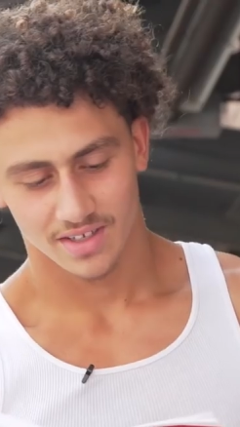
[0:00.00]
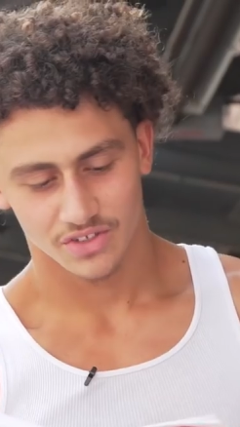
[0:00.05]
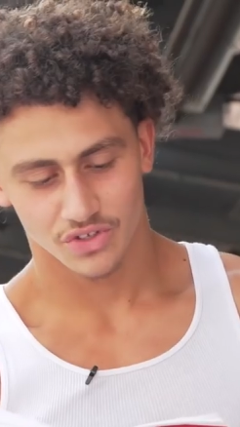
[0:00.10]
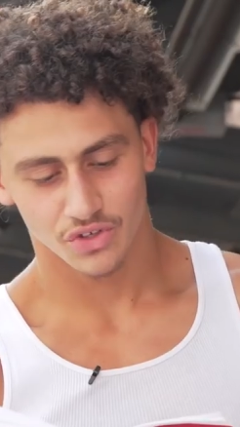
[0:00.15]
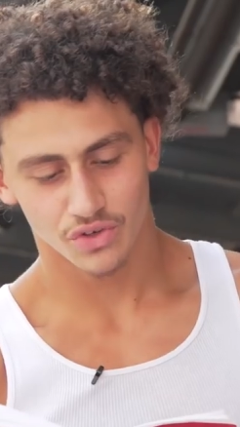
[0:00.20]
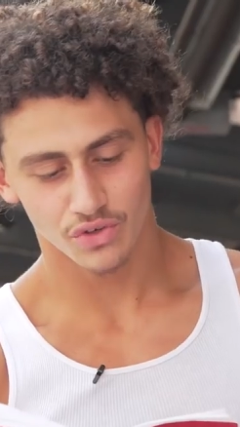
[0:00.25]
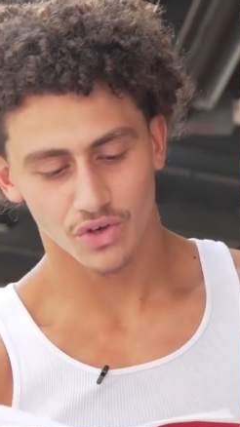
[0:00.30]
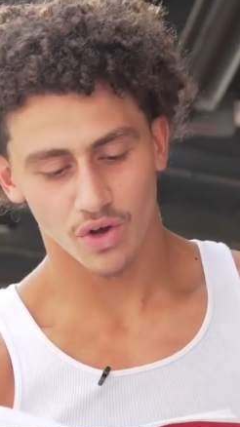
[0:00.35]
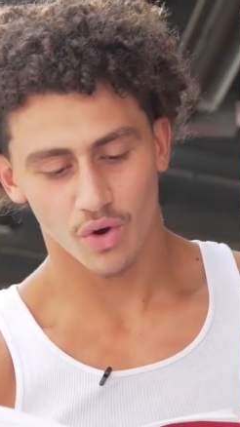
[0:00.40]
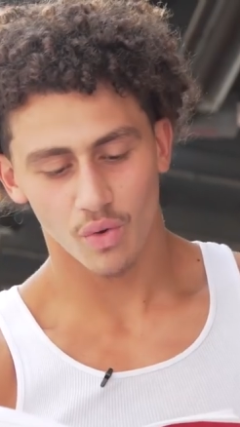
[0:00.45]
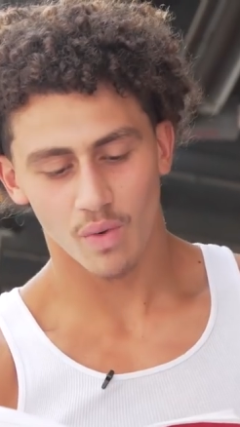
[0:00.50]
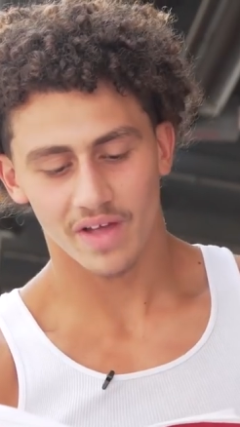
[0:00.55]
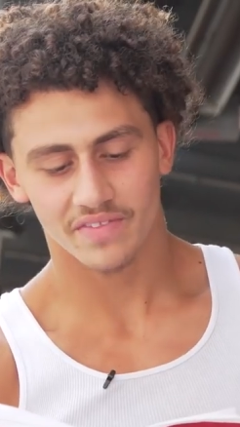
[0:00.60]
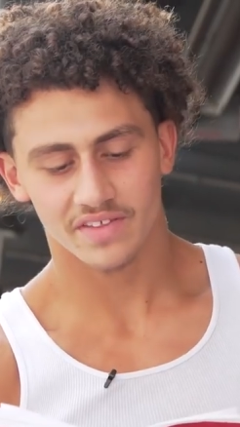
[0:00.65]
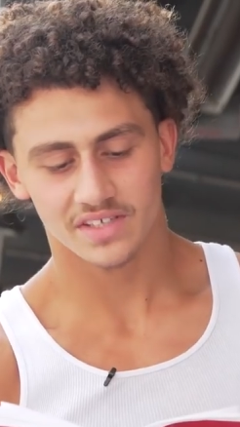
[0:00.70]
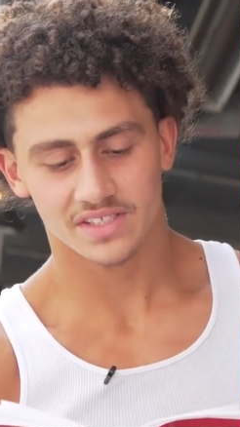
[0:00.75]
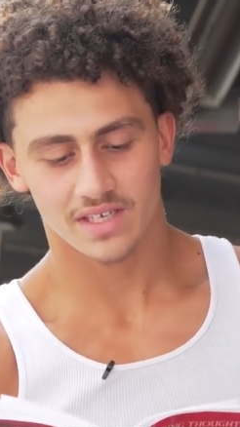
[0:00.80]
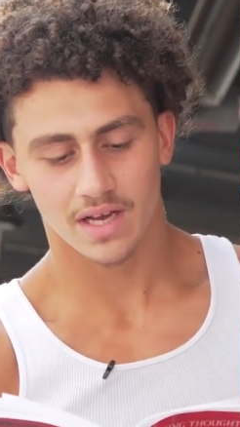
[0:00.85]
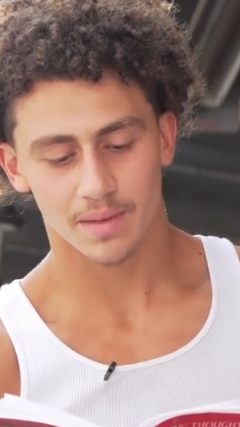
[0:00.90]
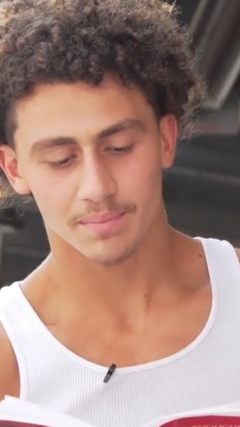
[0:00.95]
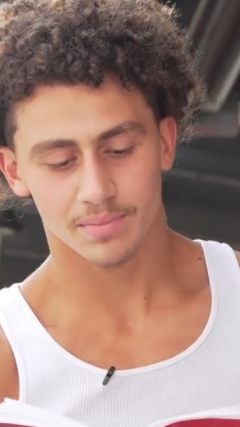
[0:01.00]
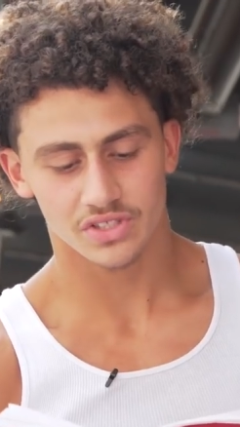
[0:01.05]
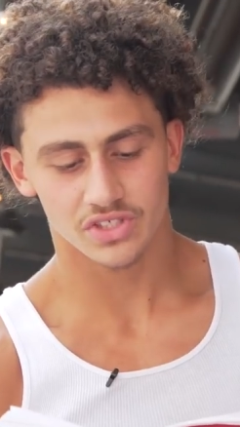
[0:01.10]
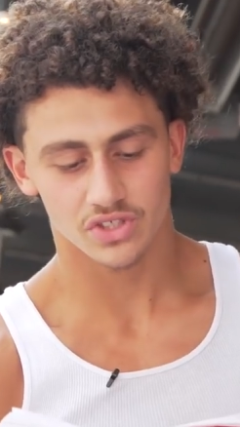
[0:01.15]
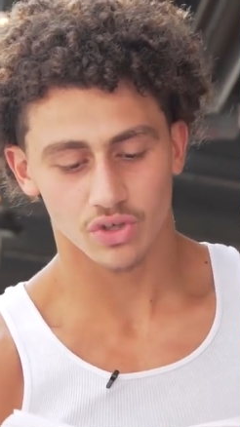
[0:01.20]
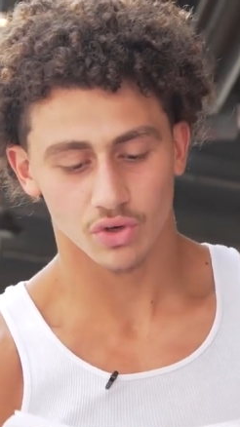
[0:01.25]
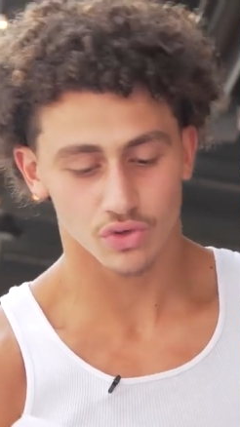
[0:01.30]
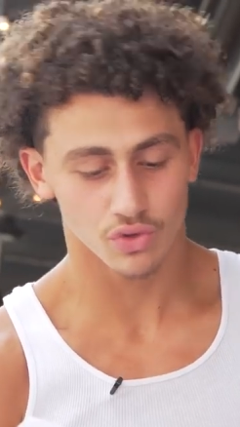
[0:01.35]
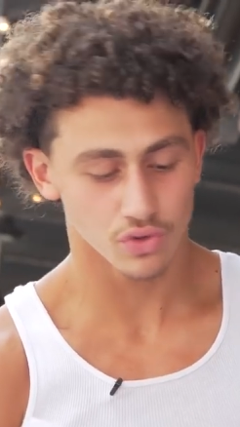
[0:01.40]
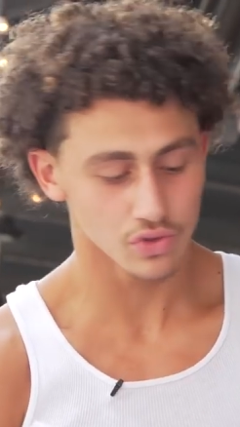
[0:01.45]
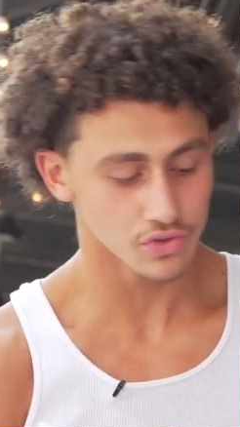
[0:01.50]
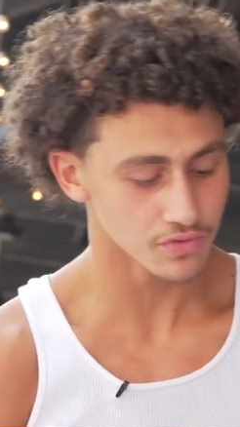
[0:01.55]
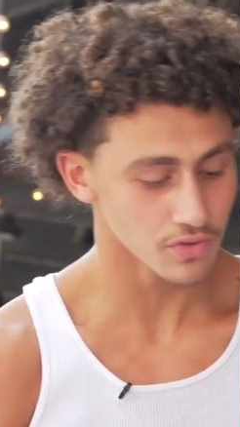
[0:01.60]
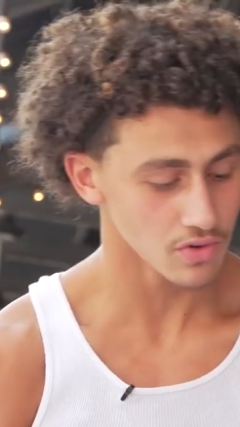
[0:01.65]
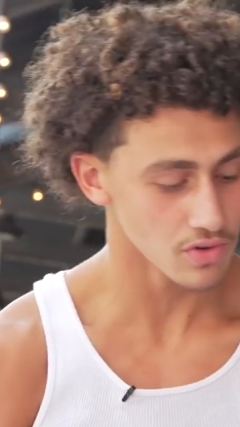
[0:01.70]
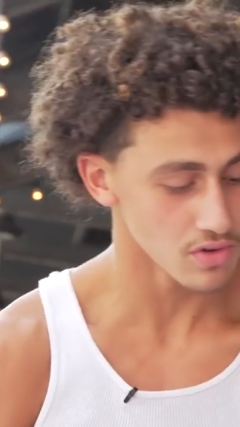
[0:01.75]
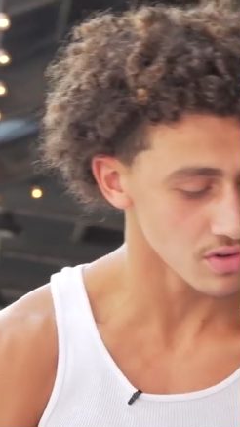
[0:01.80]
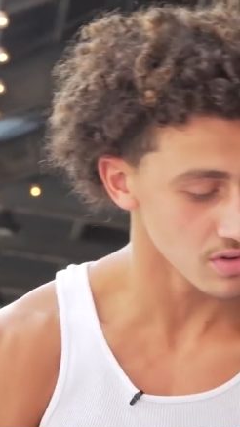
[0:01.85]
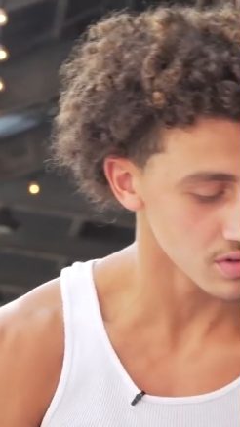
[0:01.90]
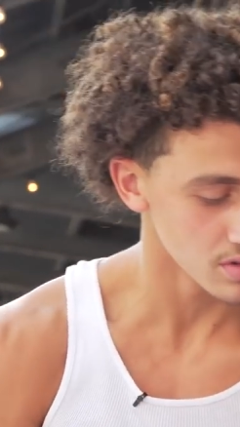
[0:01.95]
Do you know why this cup is so
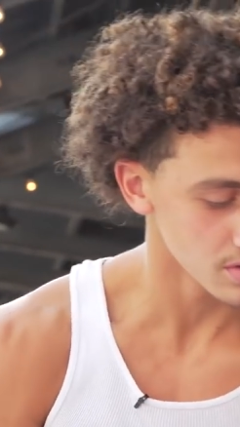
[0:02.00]
useful?